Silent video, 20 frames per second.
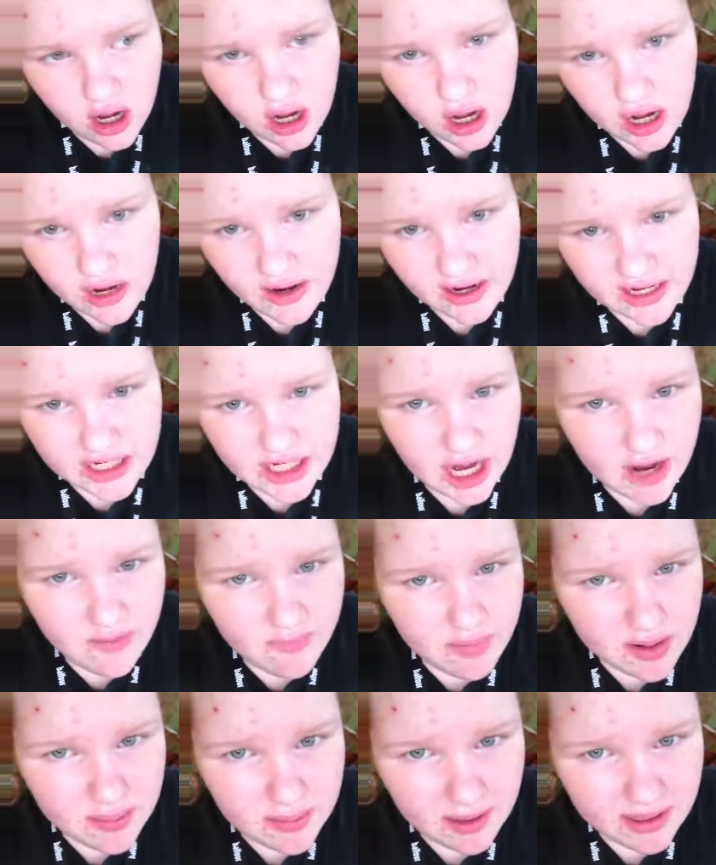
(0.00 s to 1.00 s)
I actually have
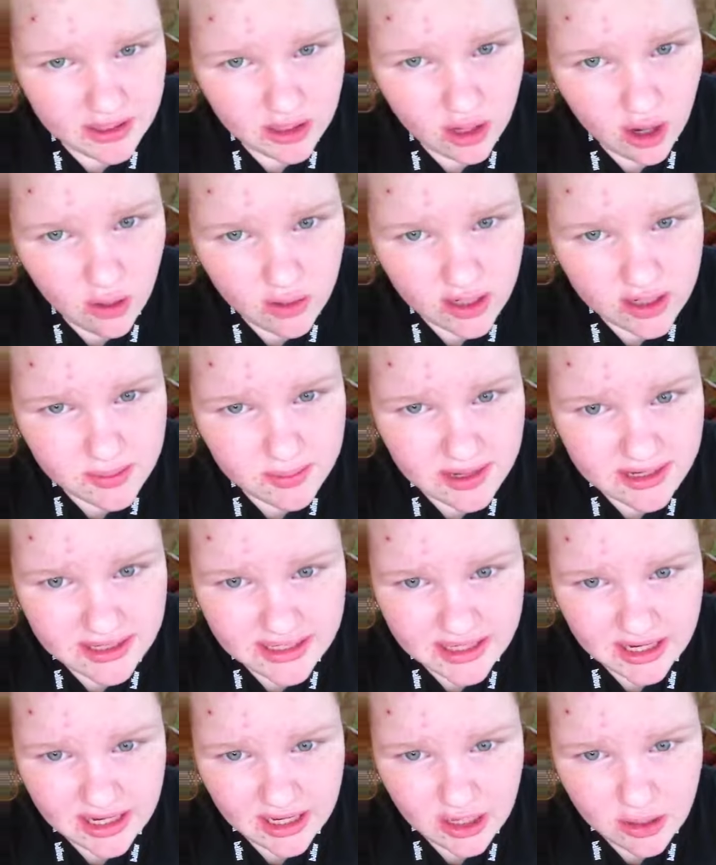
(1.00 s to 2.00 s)
been to Mexico. I went to
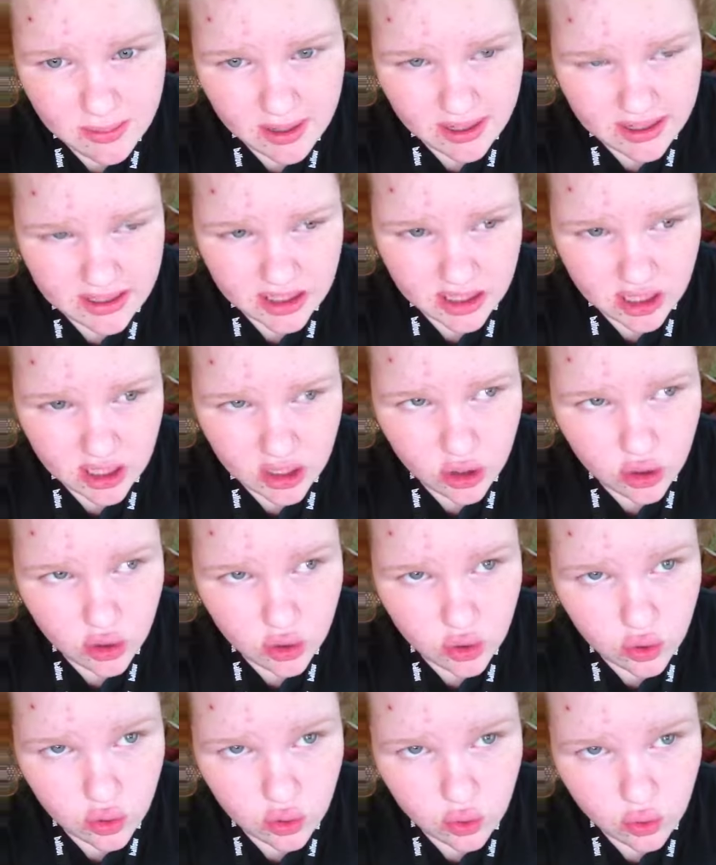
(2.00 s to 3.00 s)
Manzanillo,
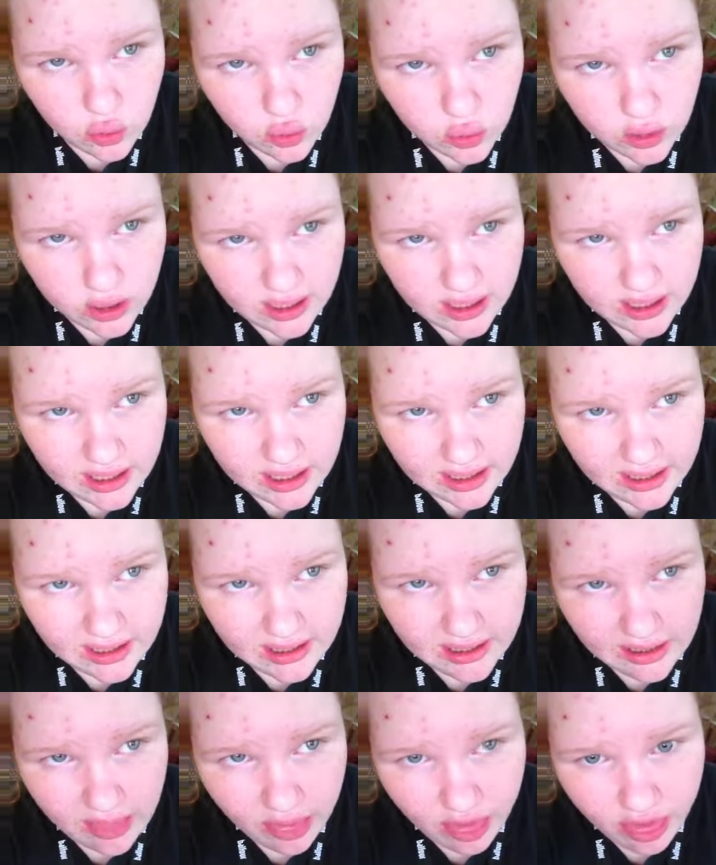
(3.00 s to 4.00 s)
Mexico
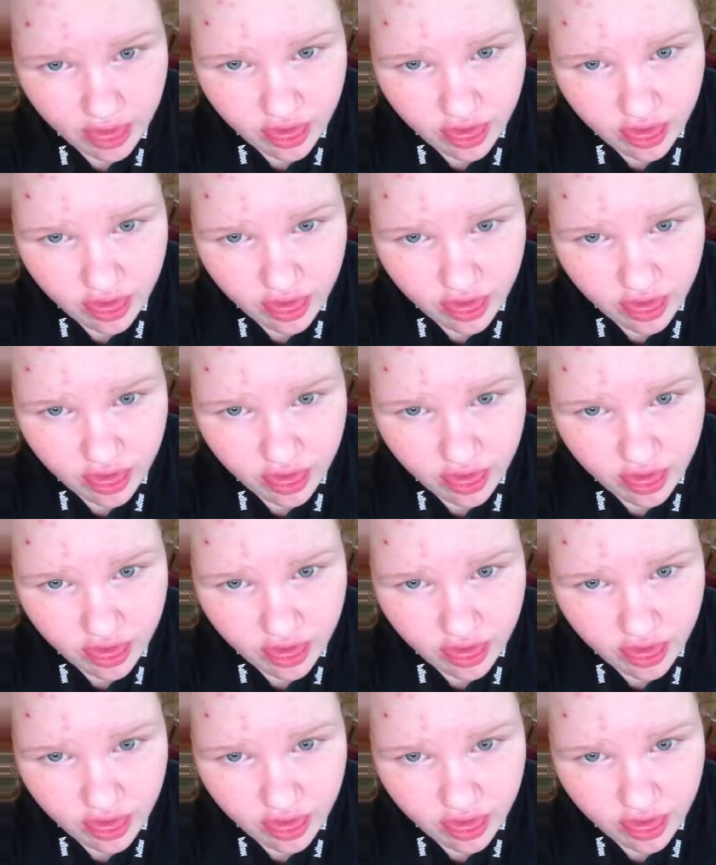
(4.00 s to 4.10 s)
in